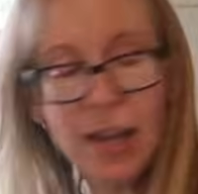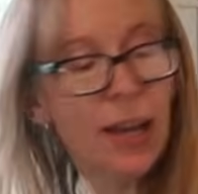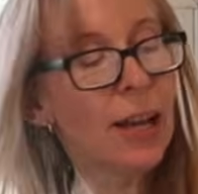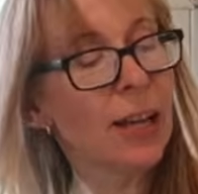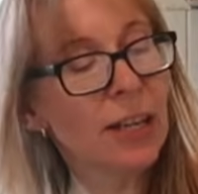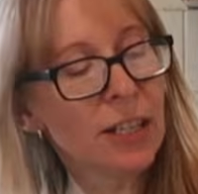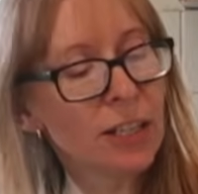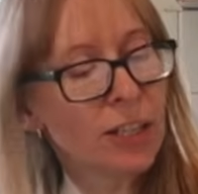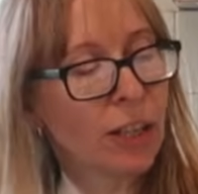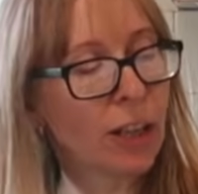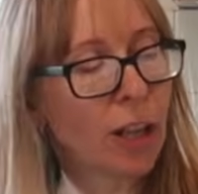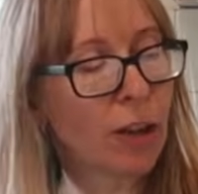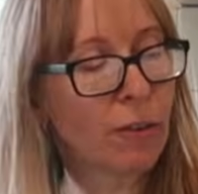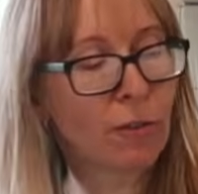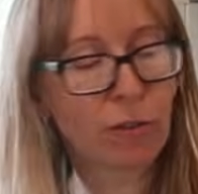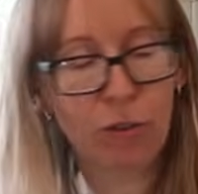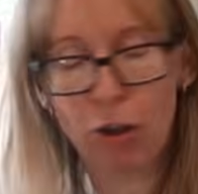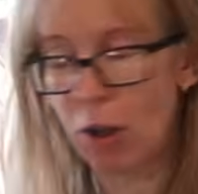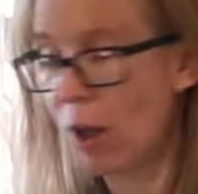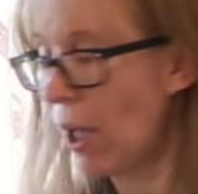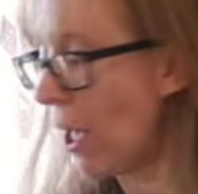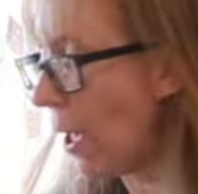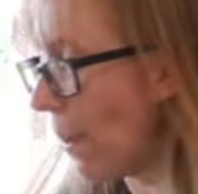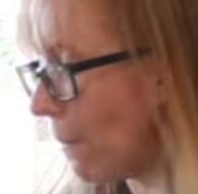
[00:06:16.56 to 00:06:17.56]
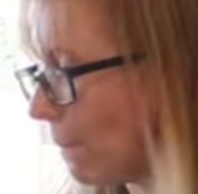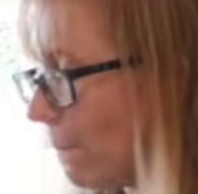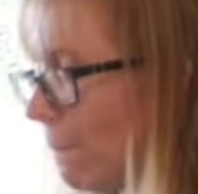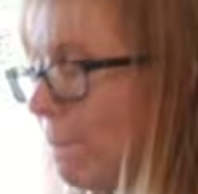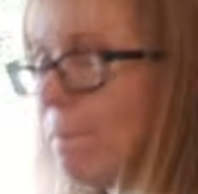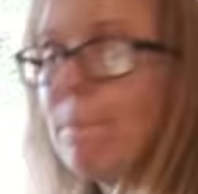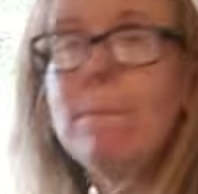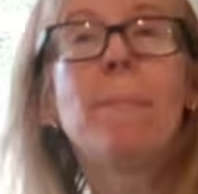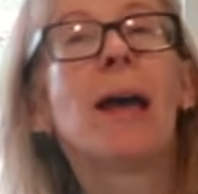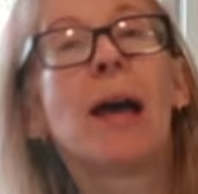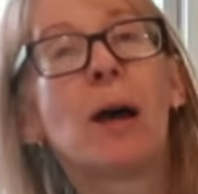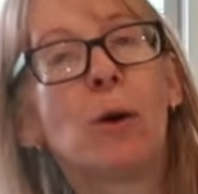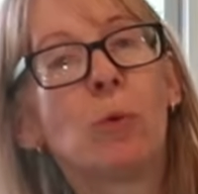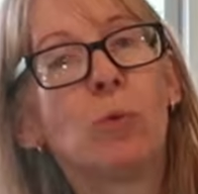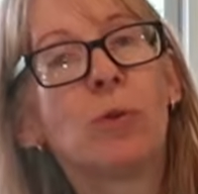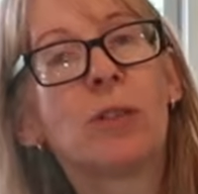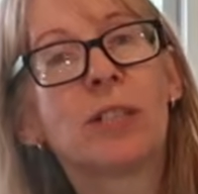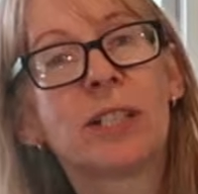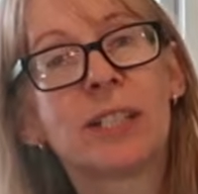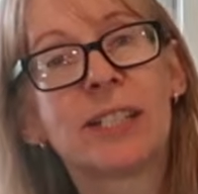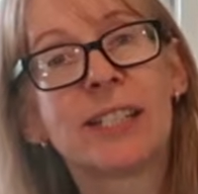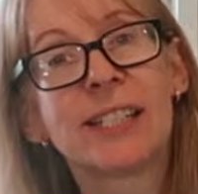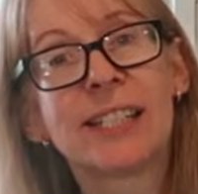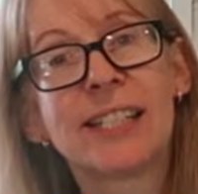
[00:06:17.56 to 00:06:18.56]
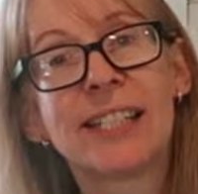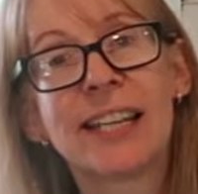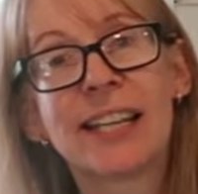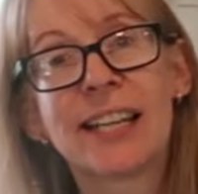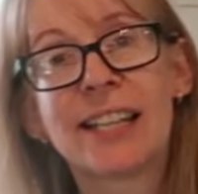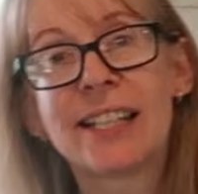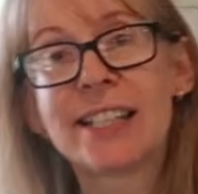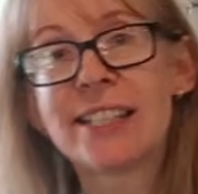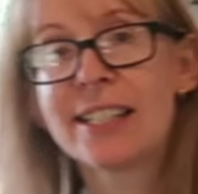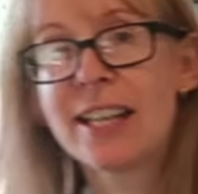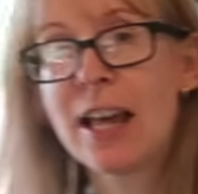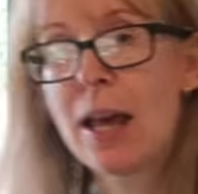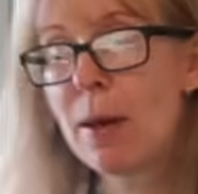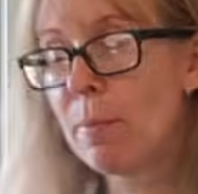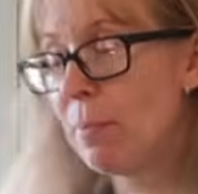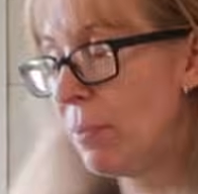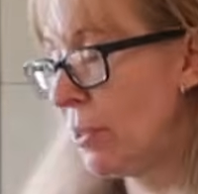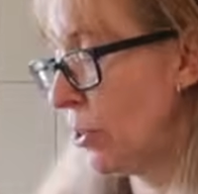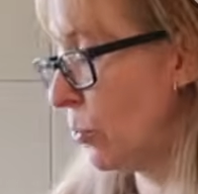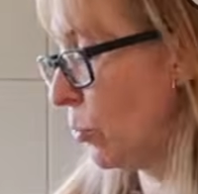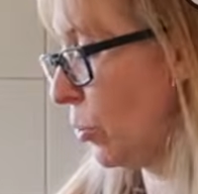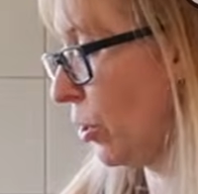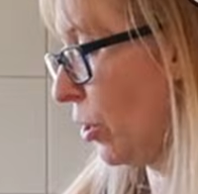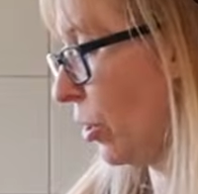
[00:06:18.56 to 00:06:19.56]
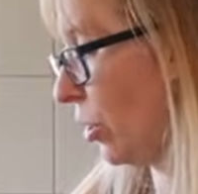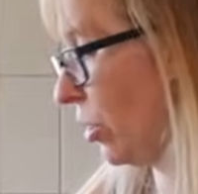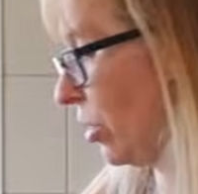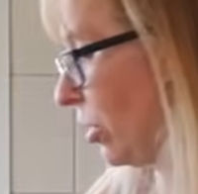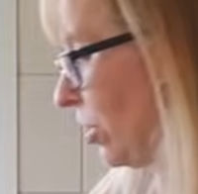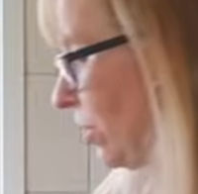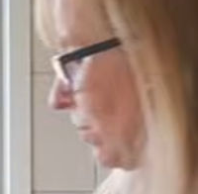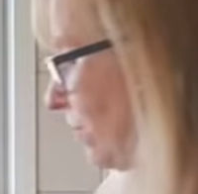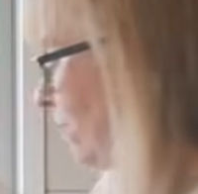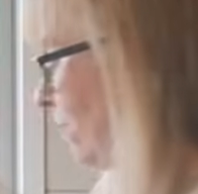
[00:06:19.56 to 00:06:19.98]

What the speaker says: until I've got about 6 cups worth.